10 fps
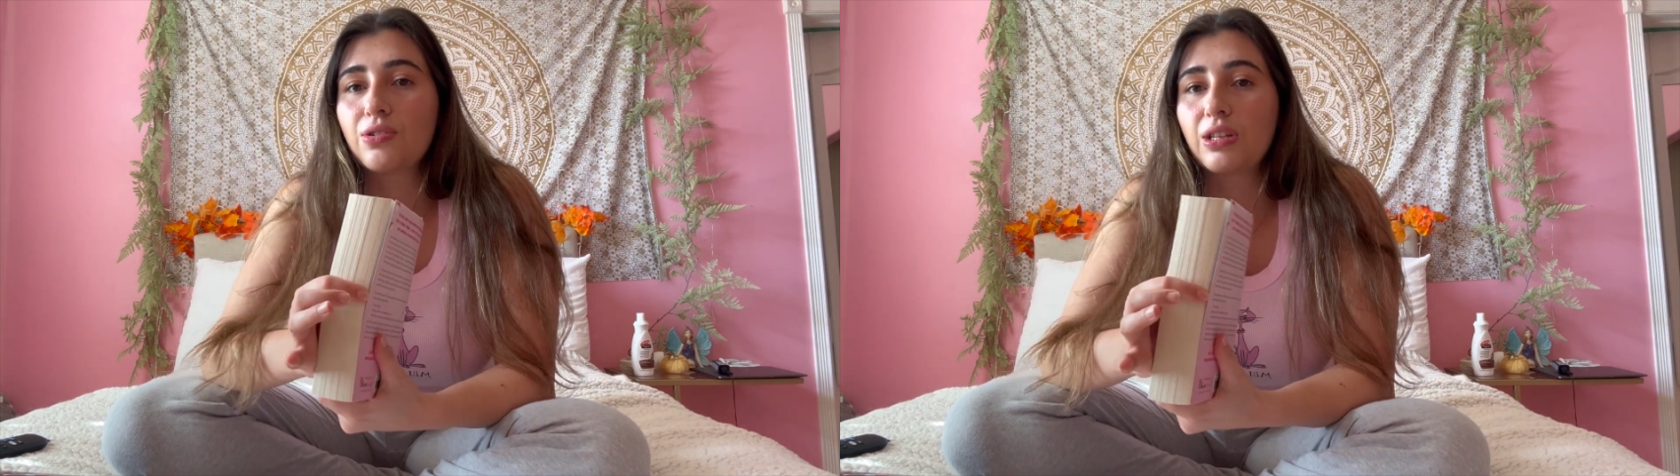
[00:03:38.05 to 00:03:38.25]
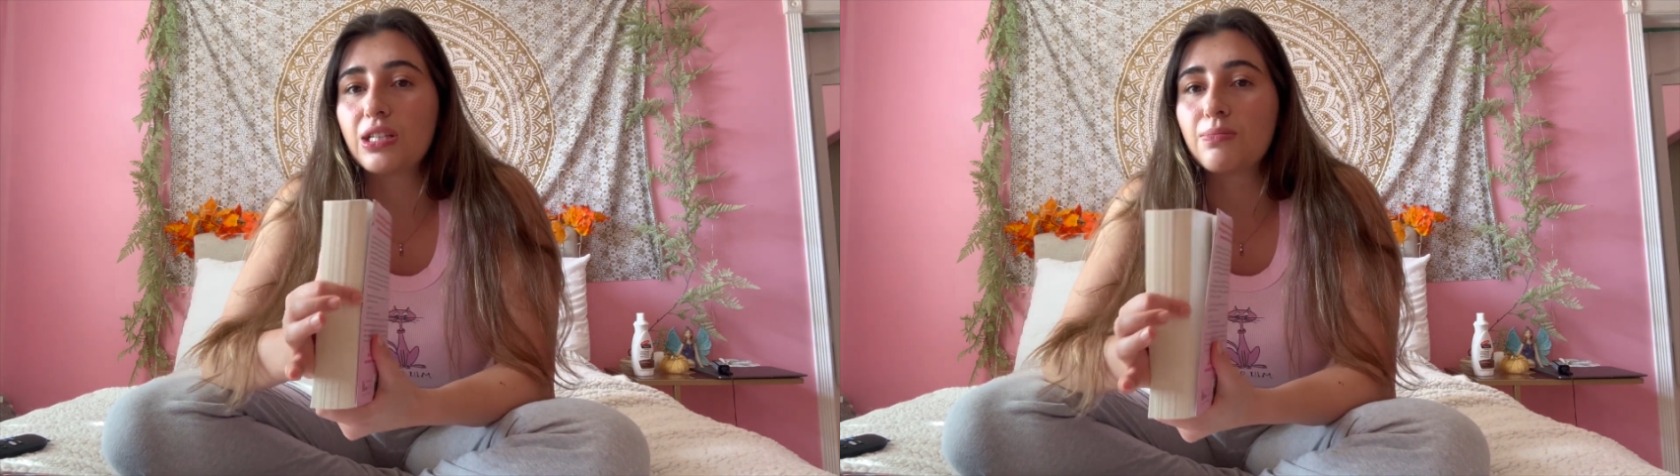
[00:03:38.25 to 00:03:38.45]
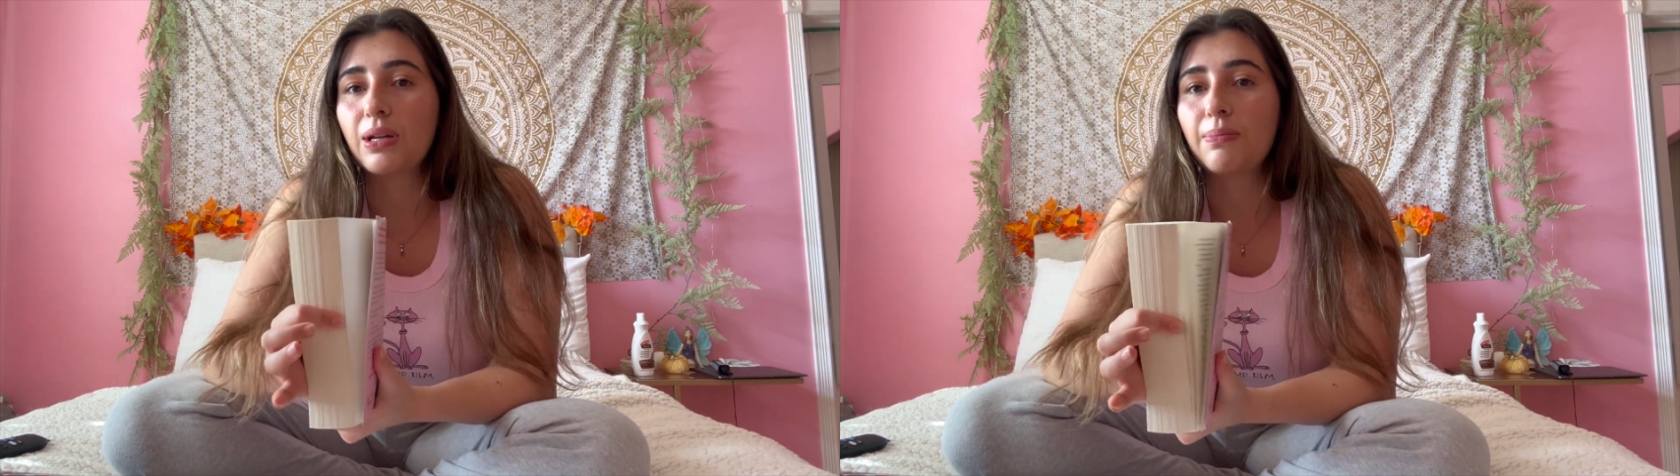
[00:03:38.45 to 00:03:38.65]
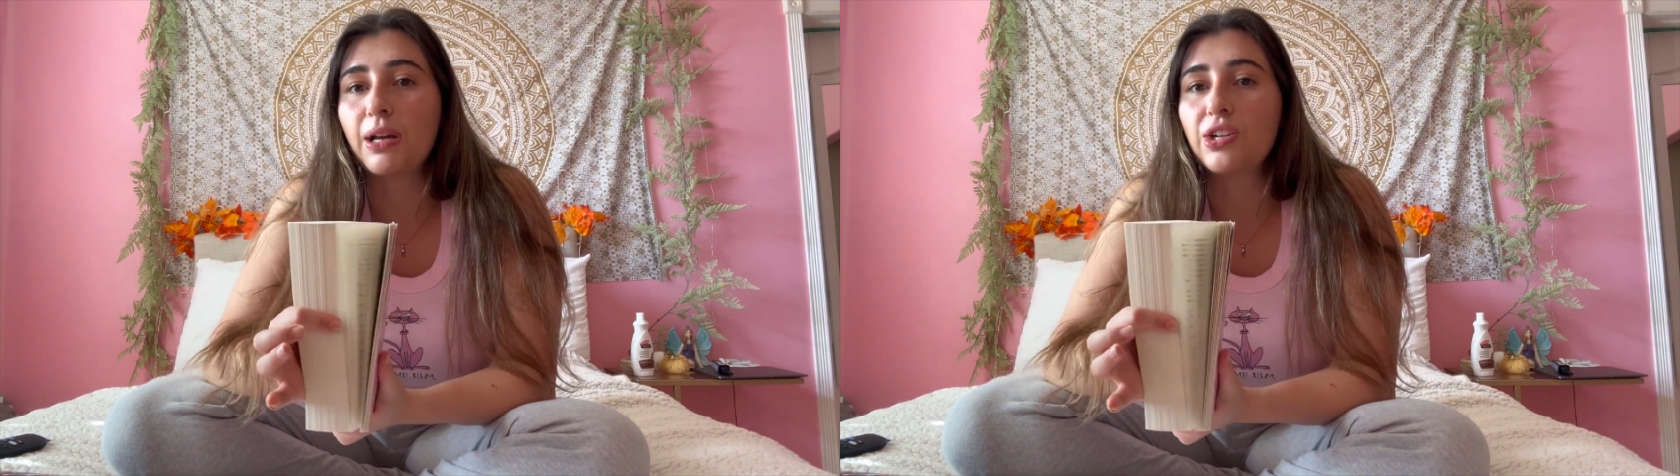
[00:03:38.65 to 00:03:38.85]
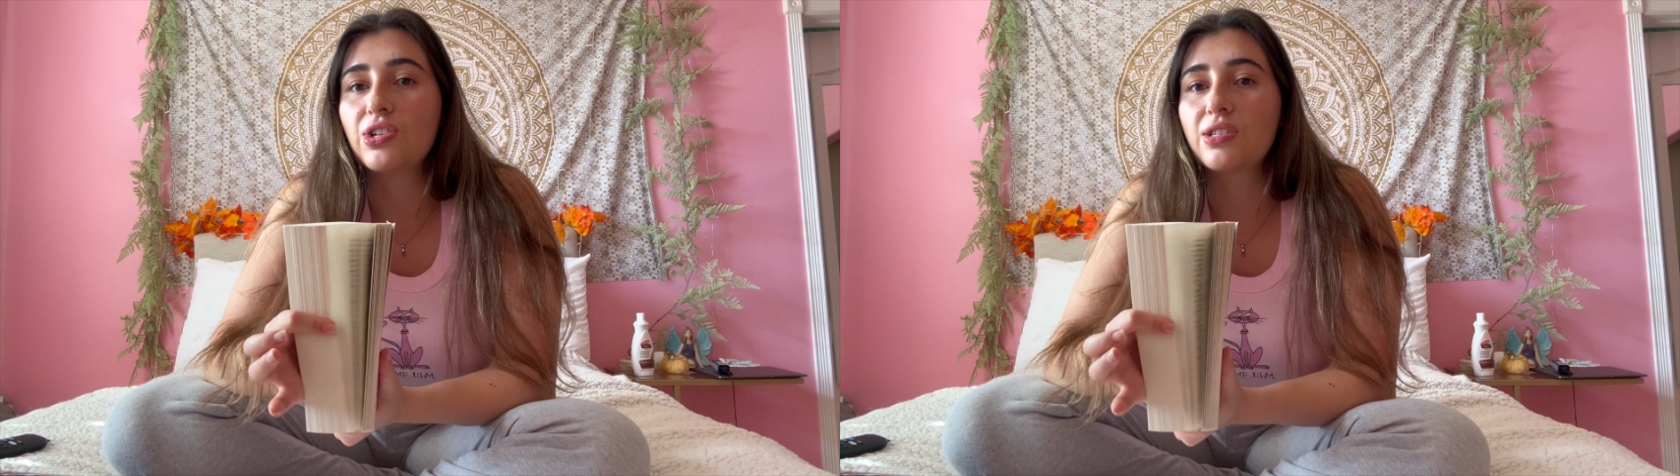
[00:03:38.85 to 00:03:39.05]
this many
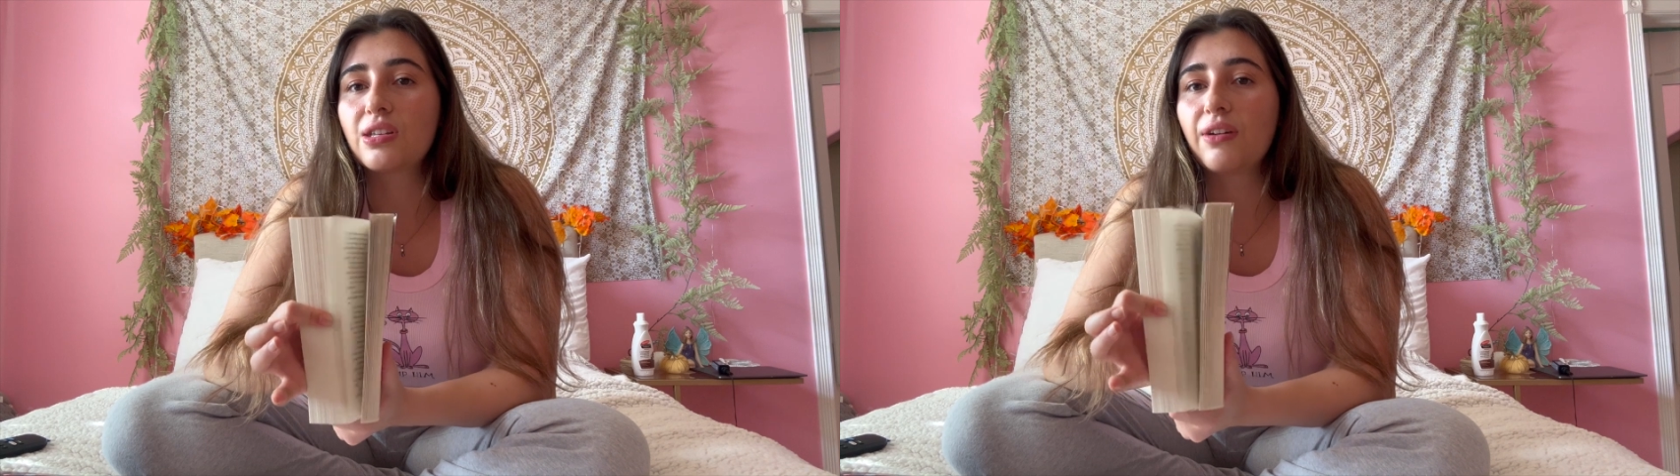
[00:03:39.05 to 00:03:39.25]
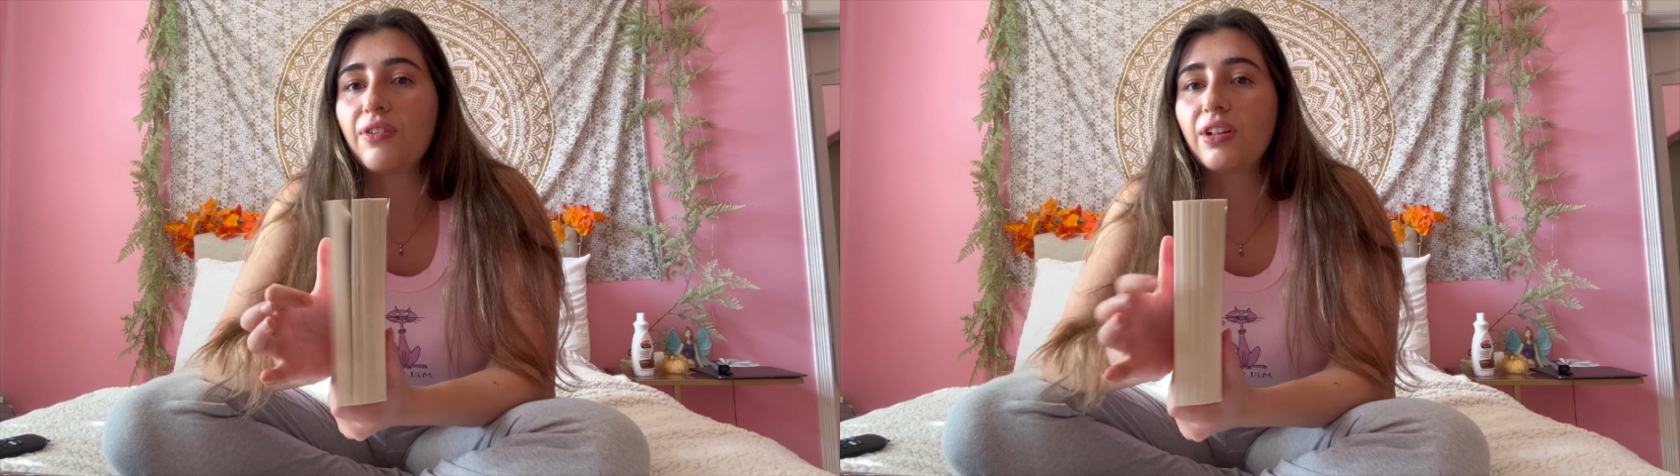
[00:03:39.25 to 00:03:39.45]
pages, I felt